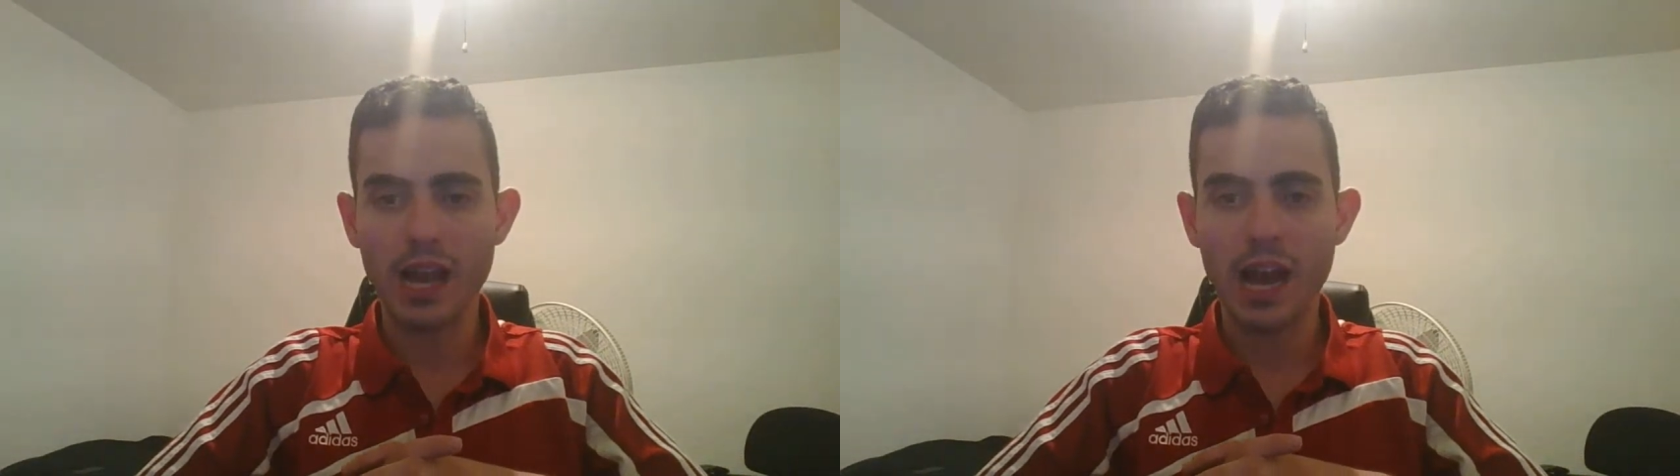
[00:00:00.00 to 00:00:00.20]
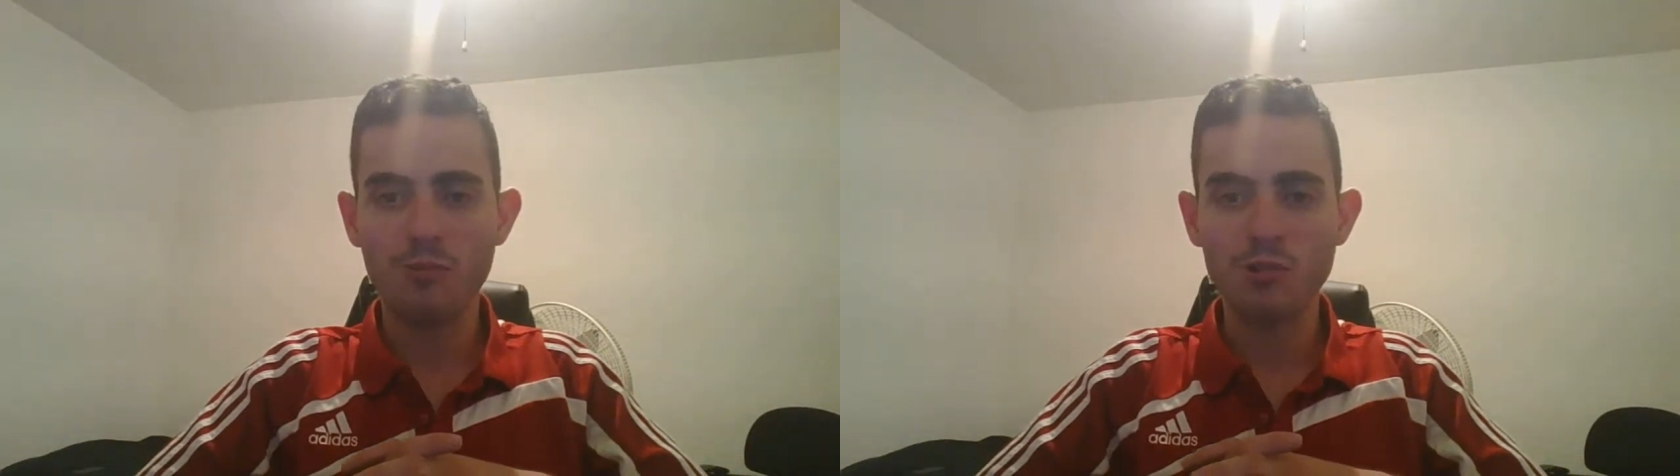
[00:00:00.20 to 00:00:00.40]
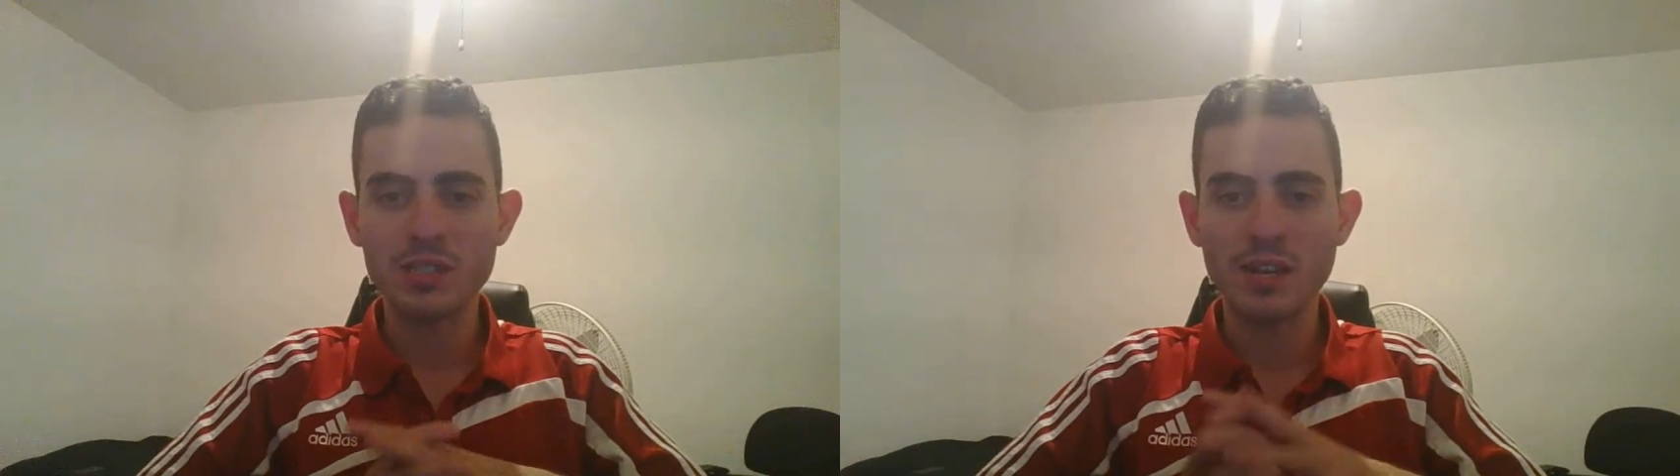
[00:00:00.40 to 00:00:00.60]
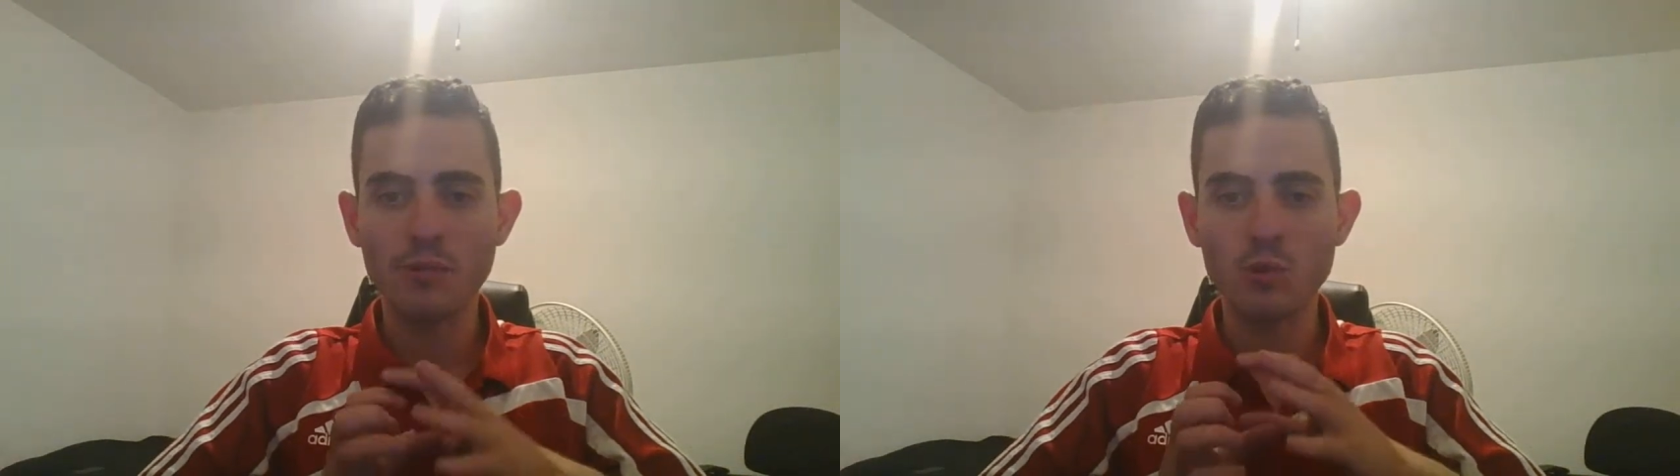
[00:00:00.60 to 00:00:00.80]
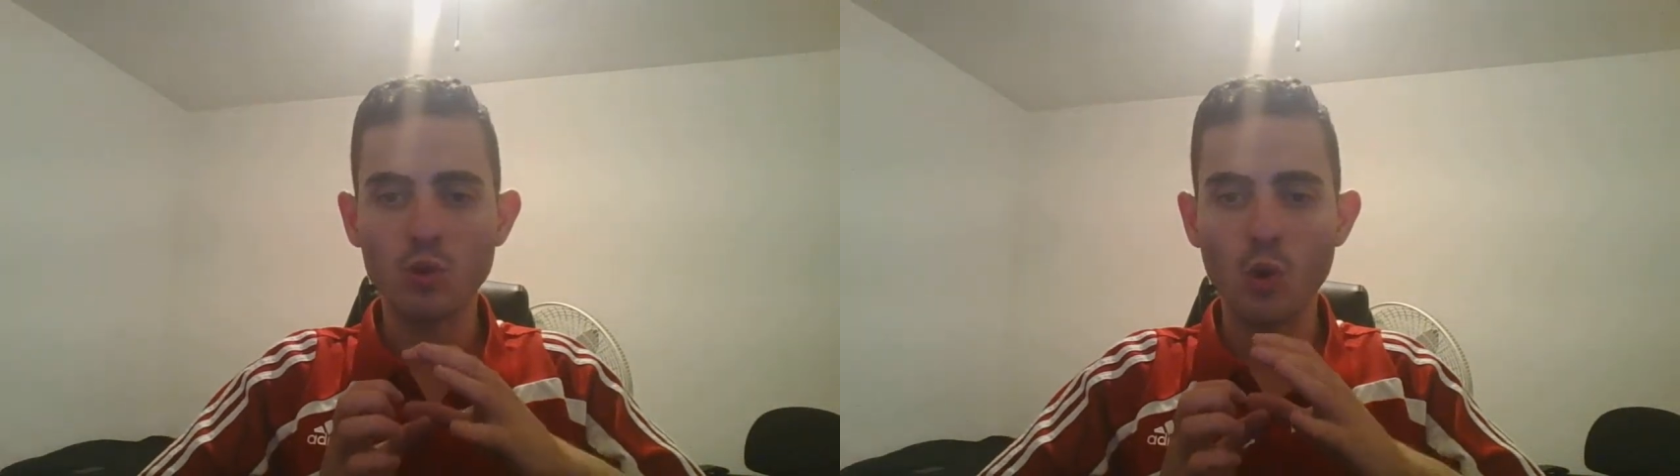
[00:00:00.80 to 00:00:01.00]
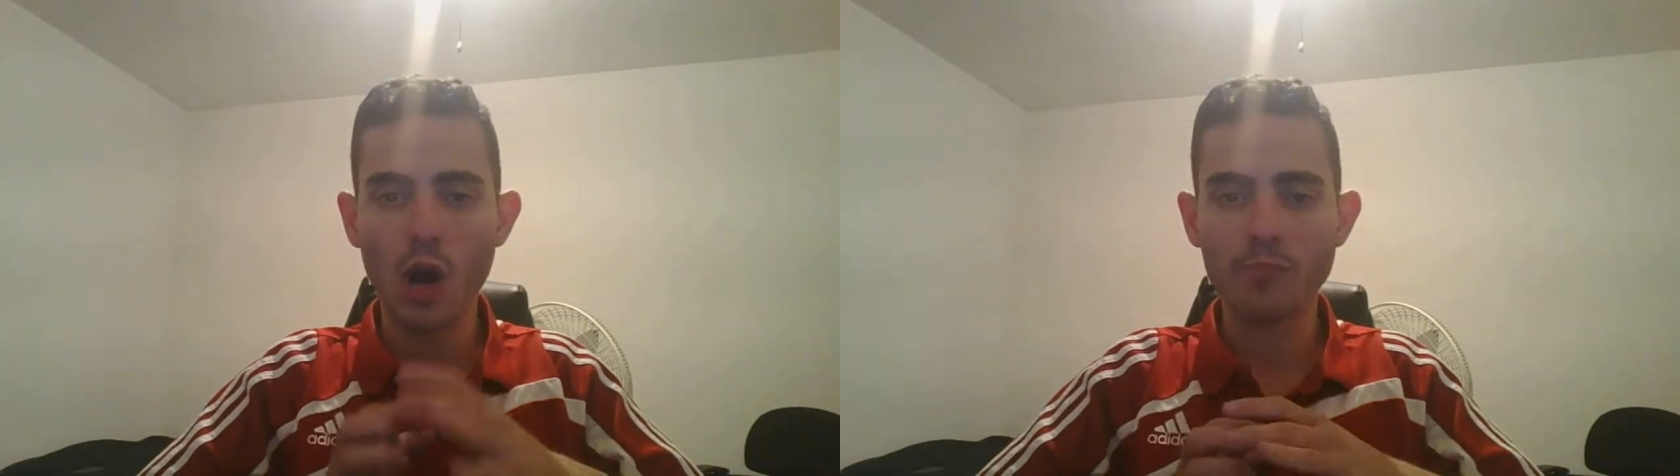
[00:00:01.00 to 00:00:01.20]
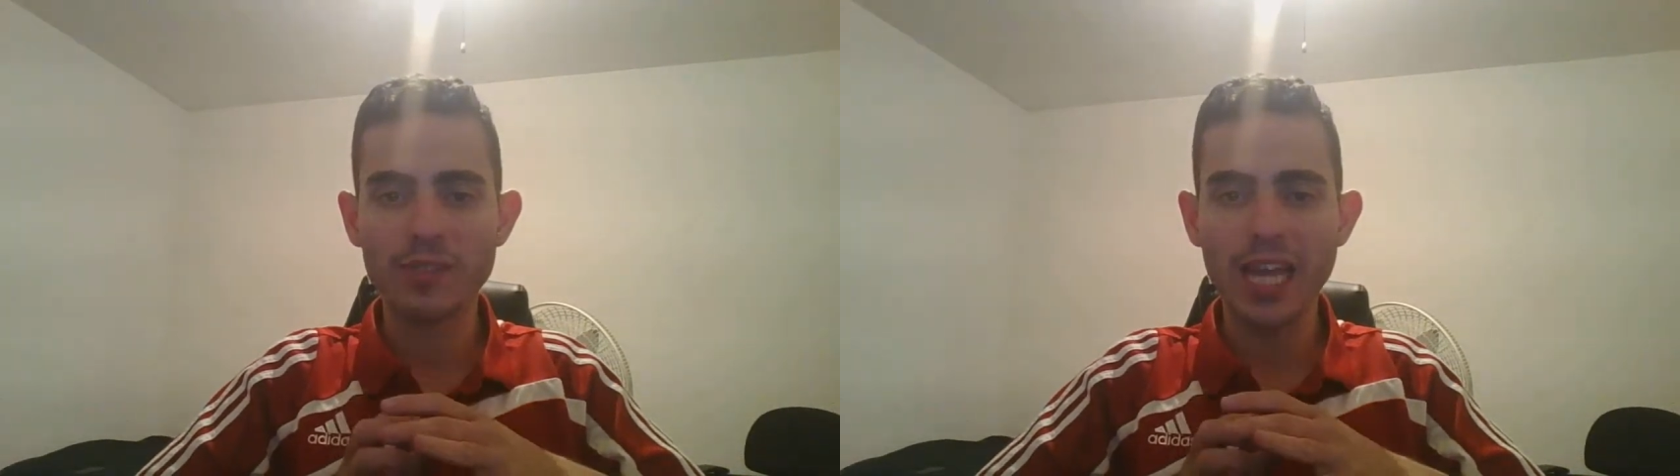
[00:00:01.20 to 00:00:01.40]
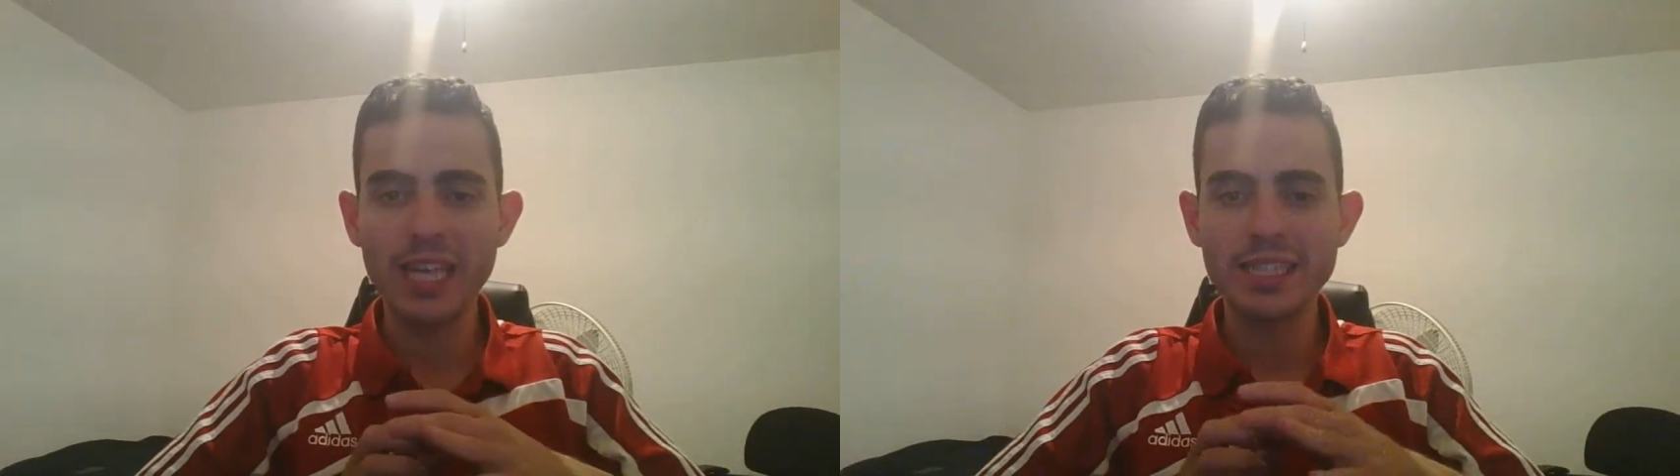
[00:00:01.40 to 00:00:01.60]
I was able to
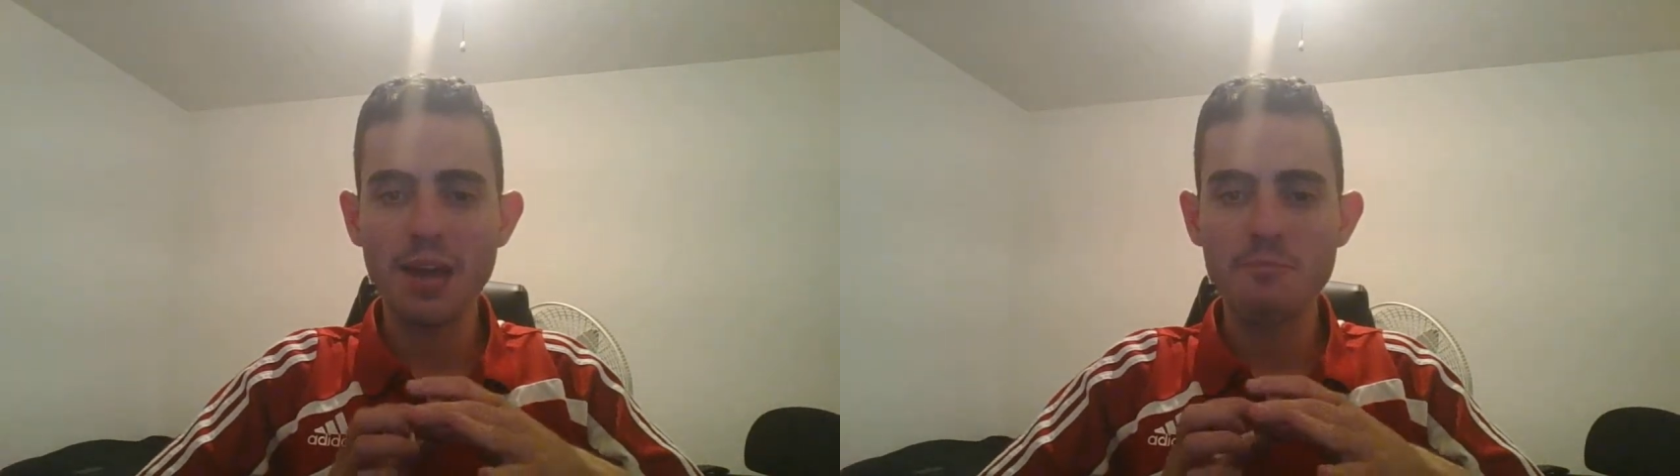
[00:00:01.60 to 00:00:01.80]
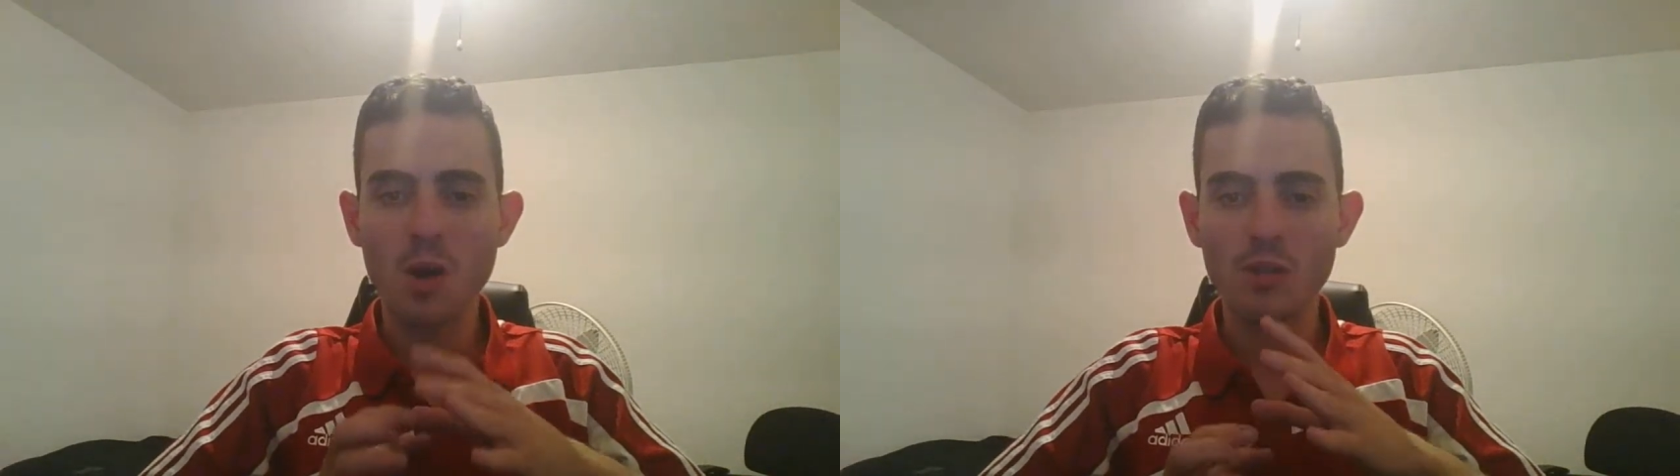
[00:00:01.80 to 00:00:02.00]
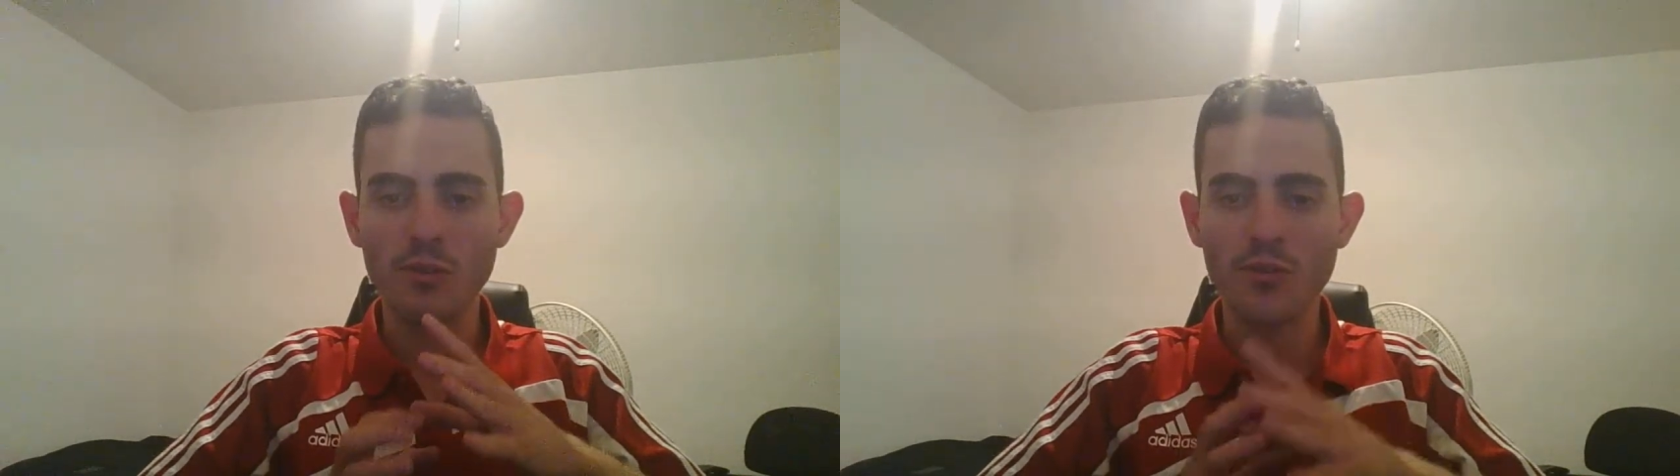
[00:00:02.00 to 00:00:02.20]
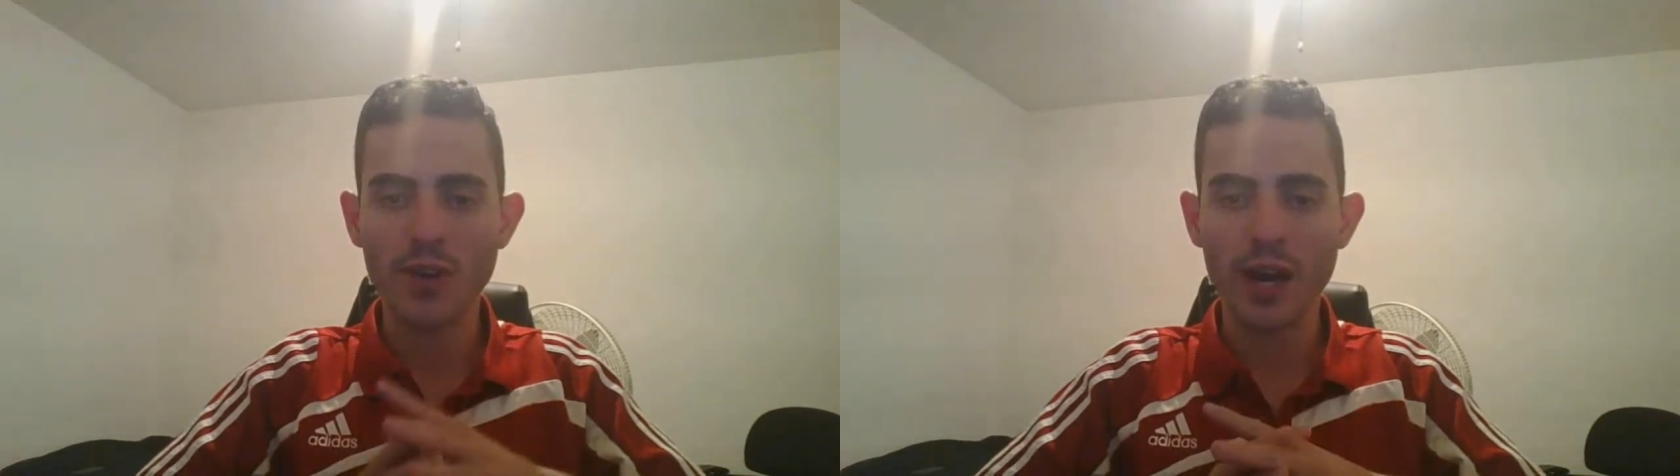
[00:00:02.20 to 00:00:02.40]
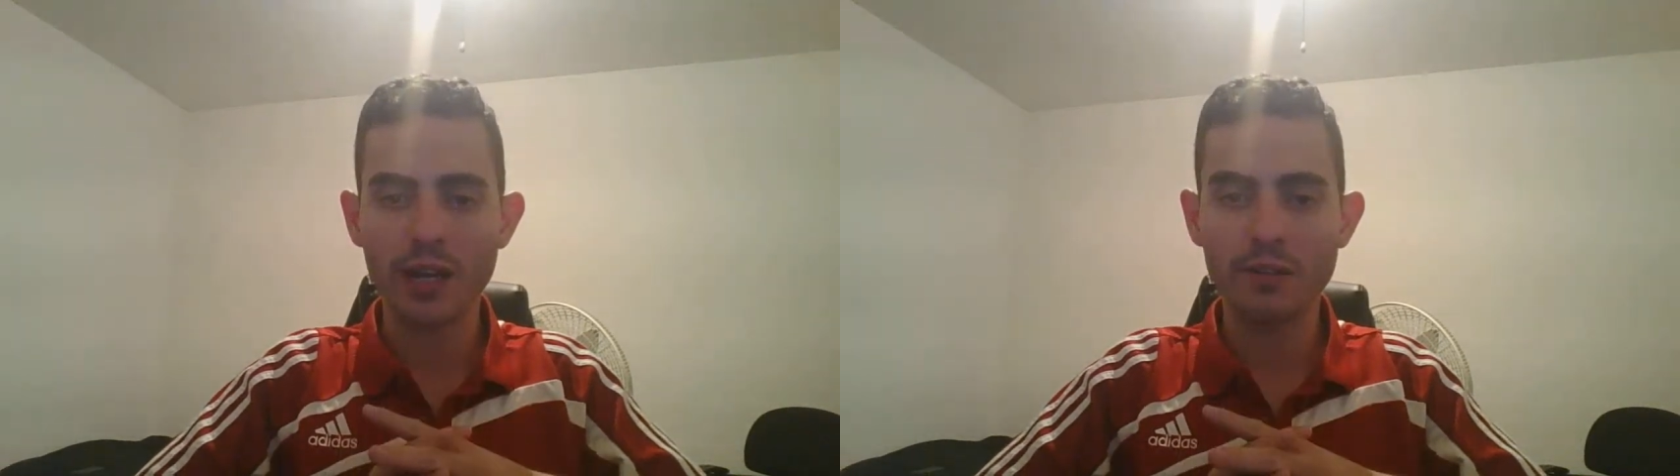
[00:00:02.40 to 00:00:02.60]
update and modify